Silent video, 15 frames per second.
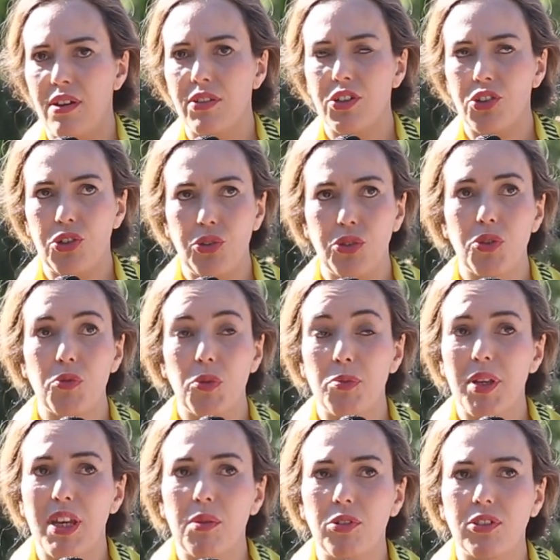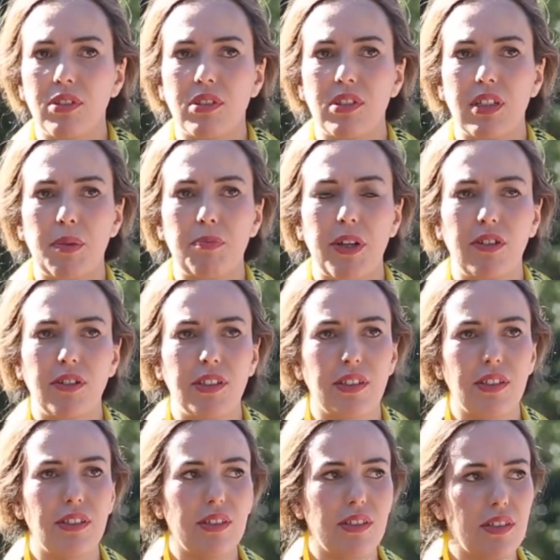that Julian will be able to step out
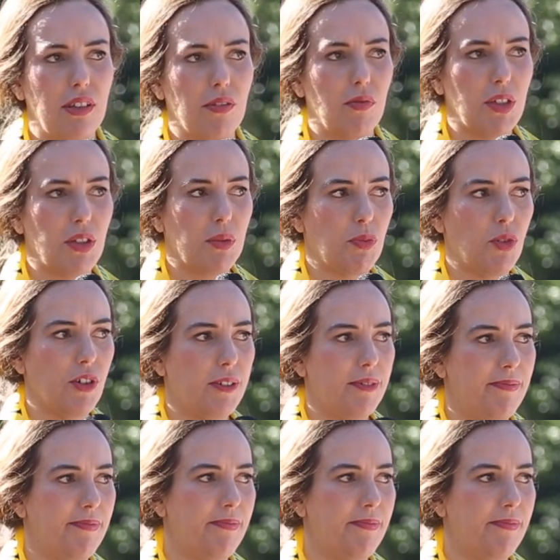into the sun once more.